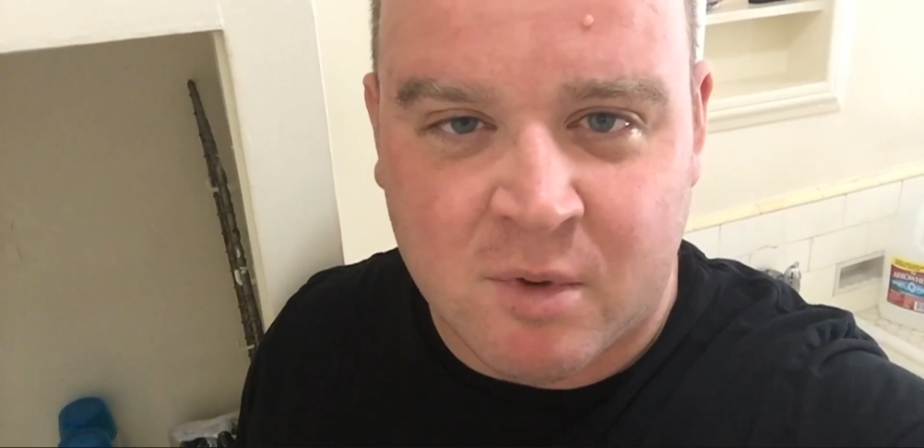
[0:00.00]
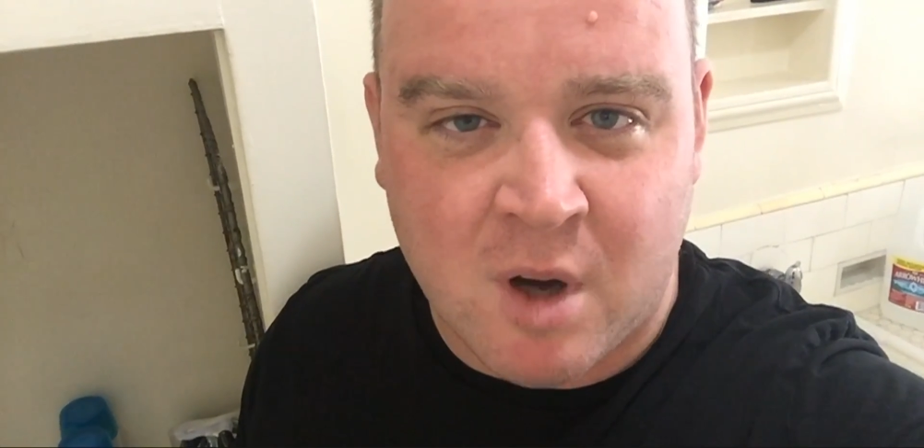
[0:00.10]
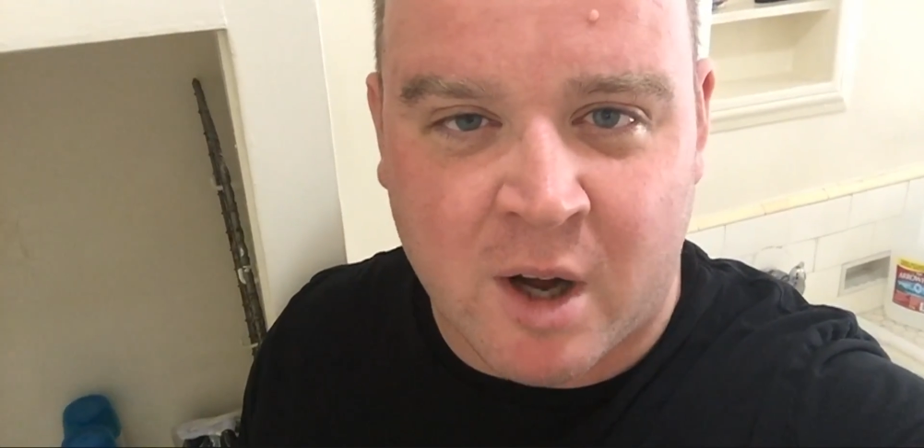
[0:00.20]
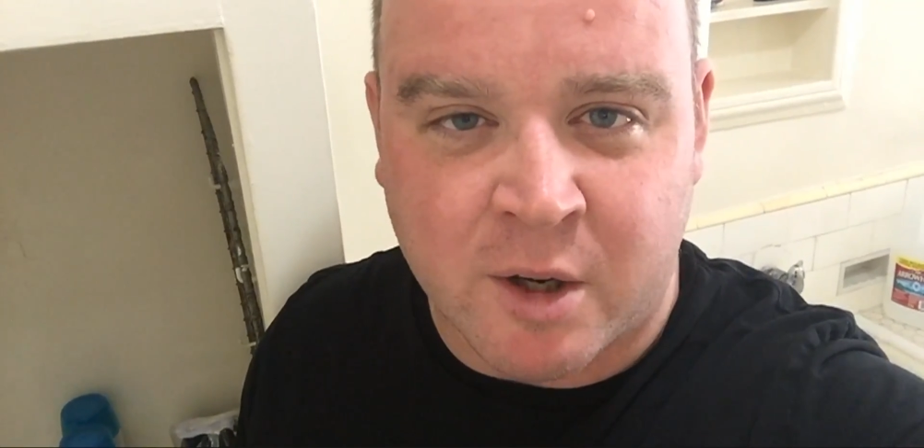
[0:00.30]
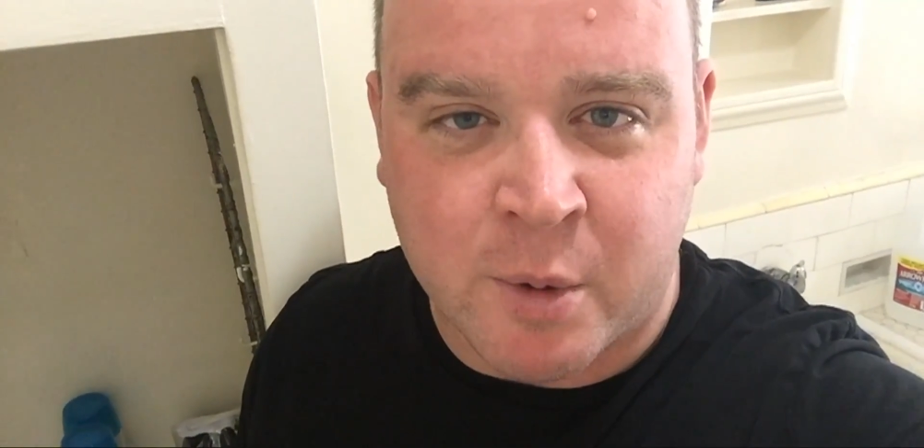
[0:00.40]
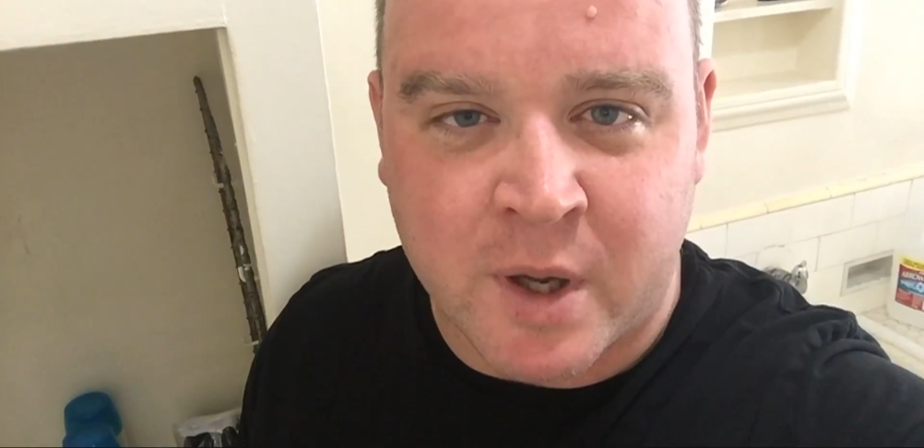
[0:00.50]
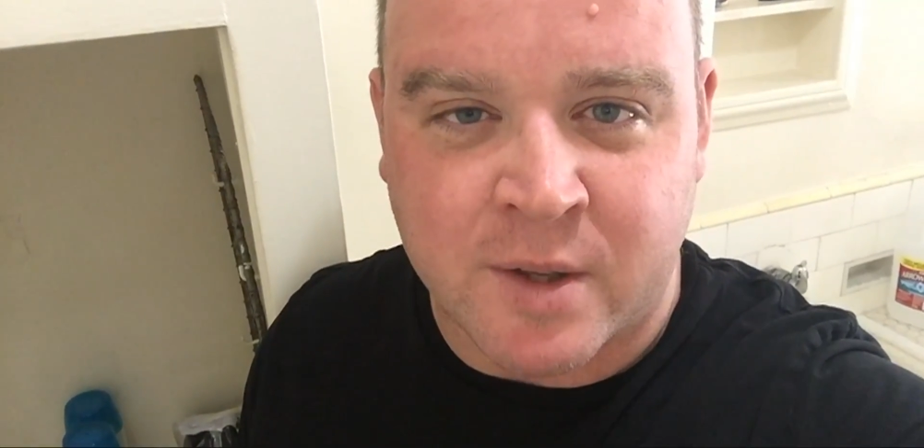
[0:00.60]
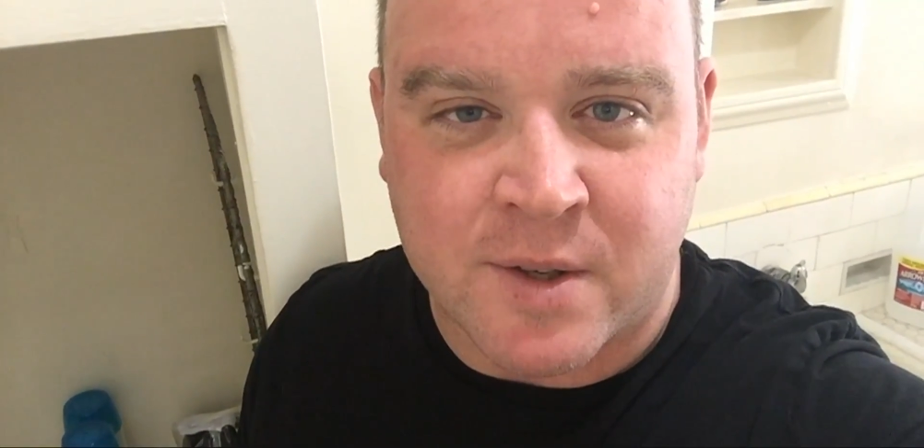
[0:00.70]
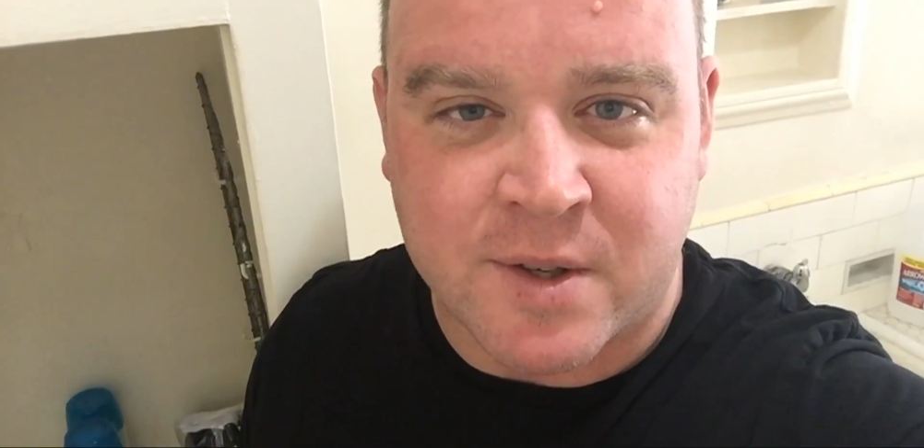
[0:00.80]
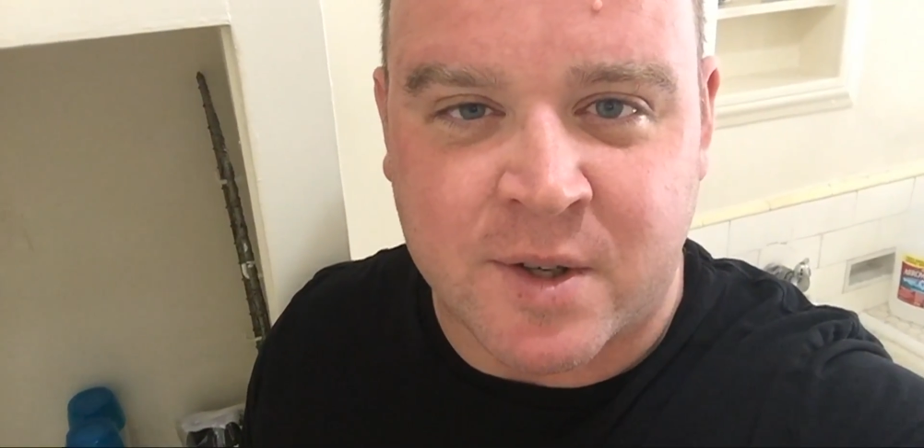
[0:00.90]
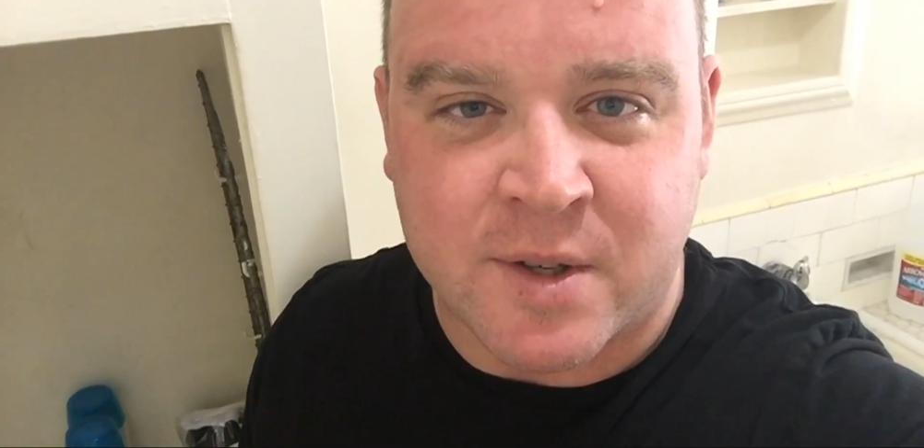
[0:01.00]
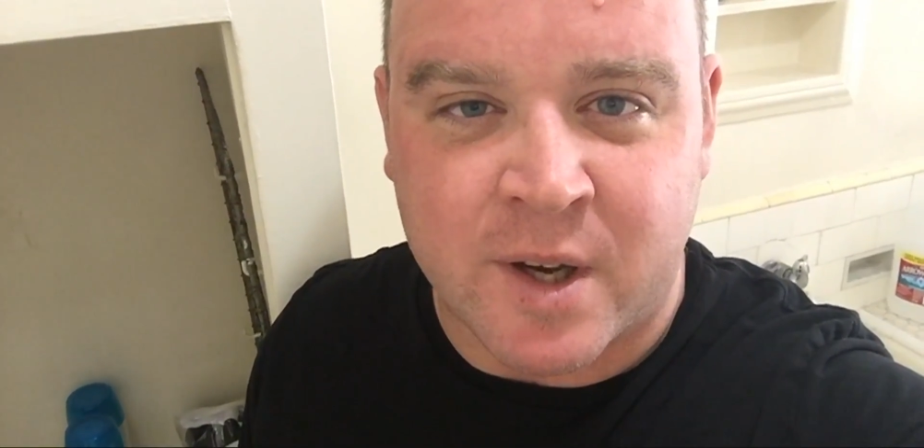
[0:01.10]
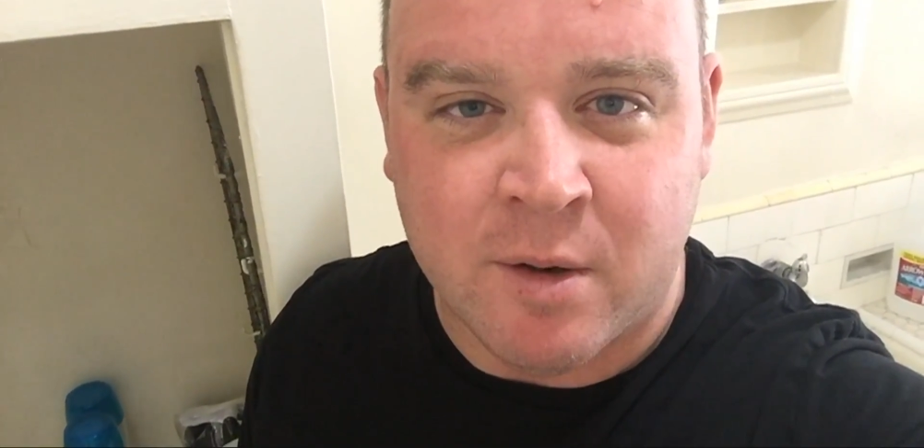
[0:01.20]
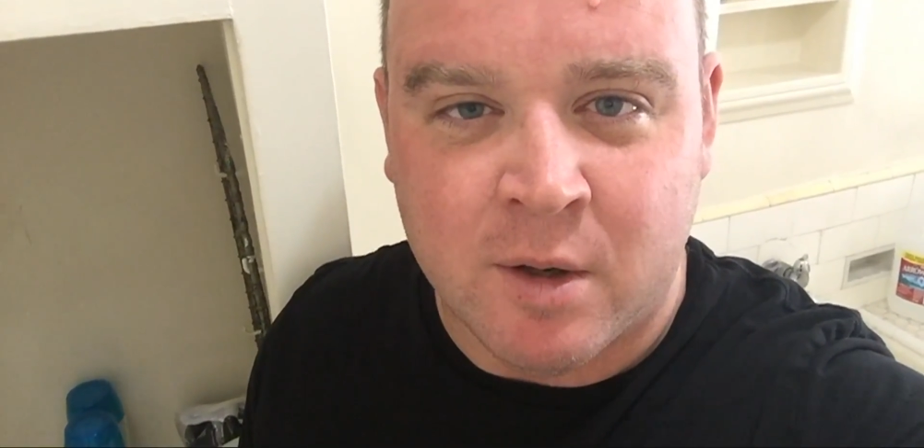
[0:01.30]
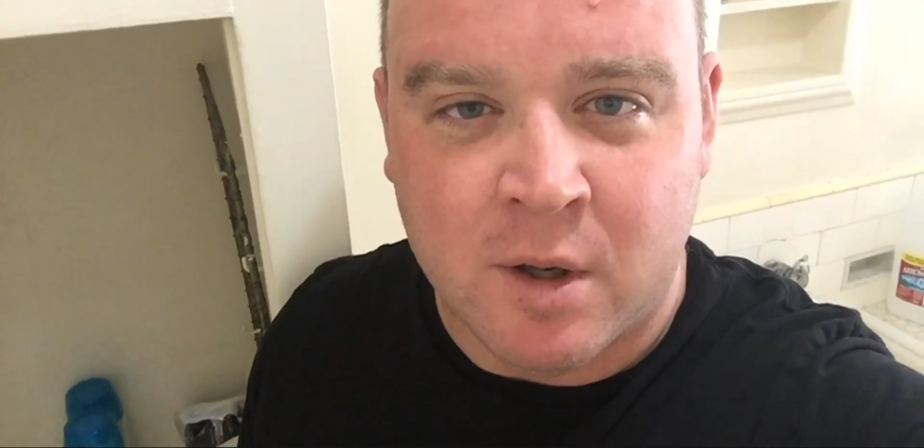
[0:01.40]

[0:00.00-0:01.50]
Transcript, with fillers: continuity, consistency,